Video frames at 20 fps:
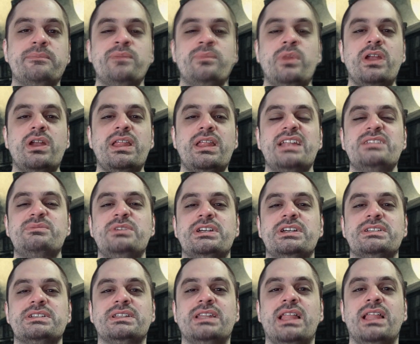Part of that is
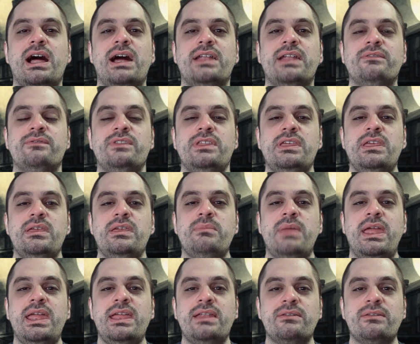because a lot of the
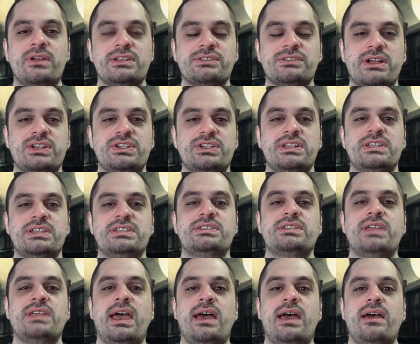main Resurrectionists
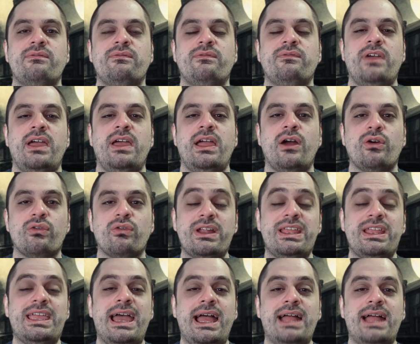have already
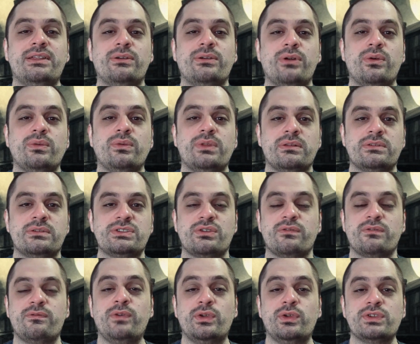had their own sort of
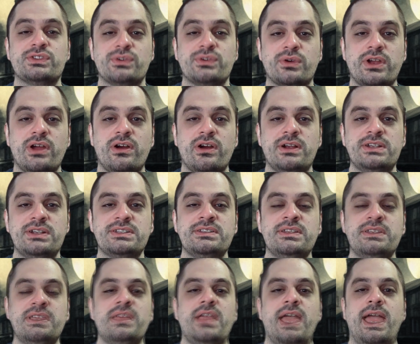full story arcs,
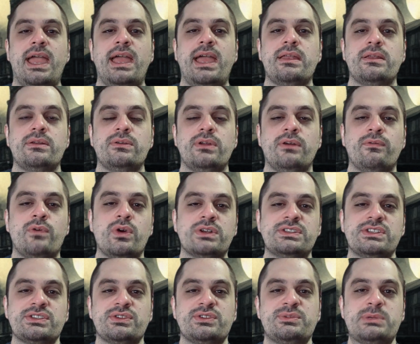and of course
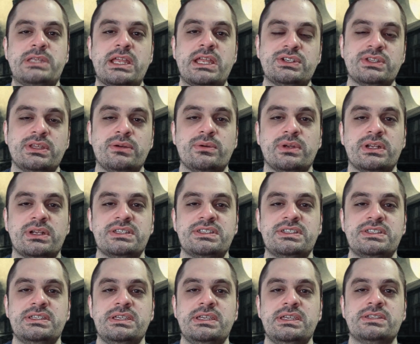there's always potential that we're going to
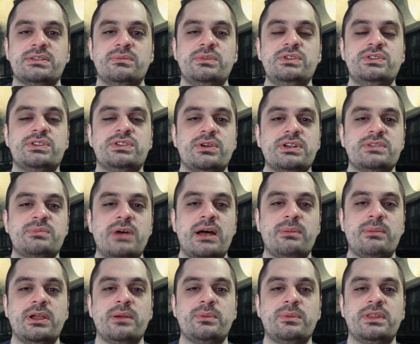see some new stories
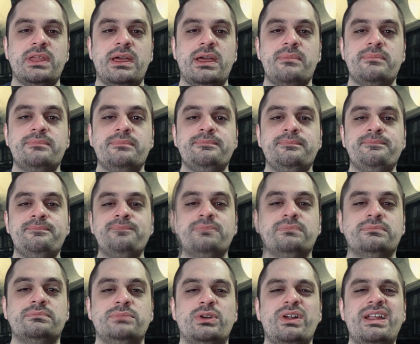popping up with them,
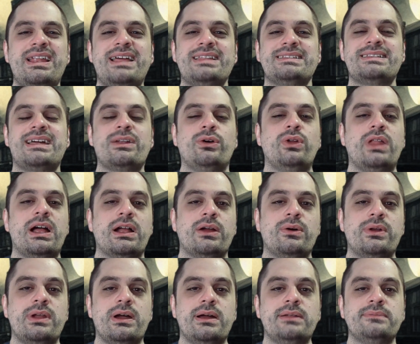but right now there's not a whole lot
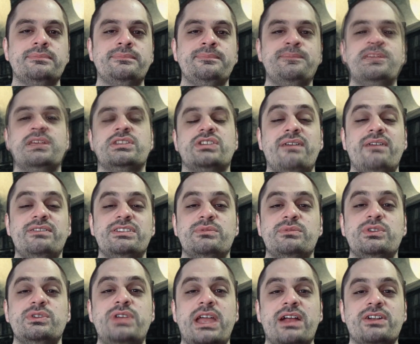going on. So having some
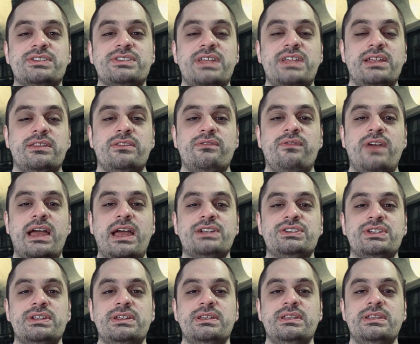new characters added to the
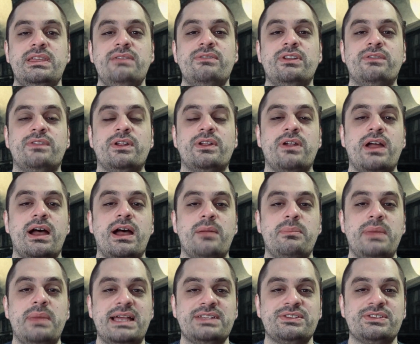faction, even if they're not
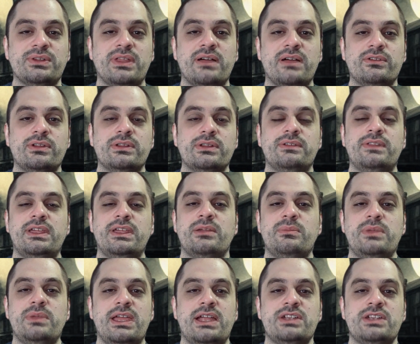master level, they could
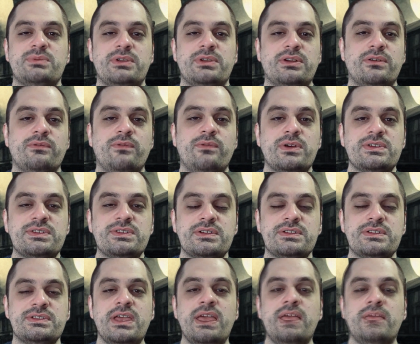be henchmen or enforcers,
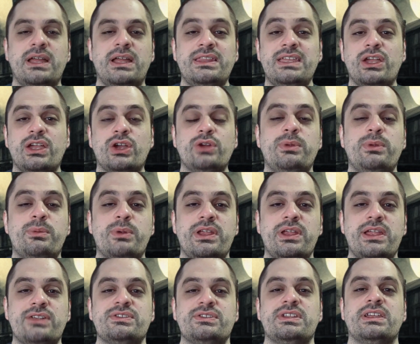I think it could be pretty
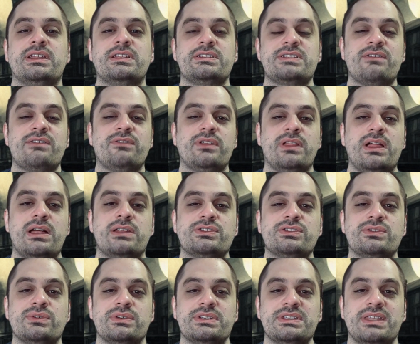interesting, and there's definitely a lot of
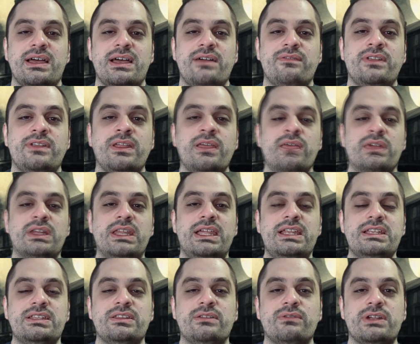stories left
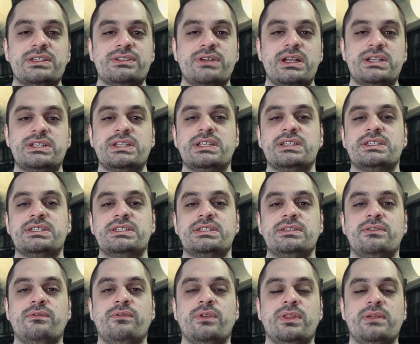related to the Resurrectionists
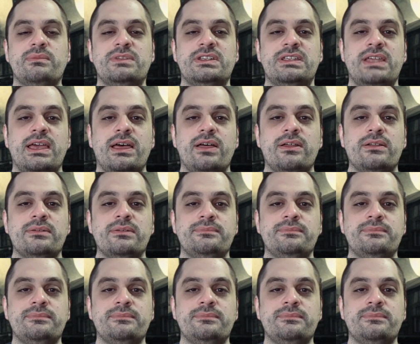for them to tell.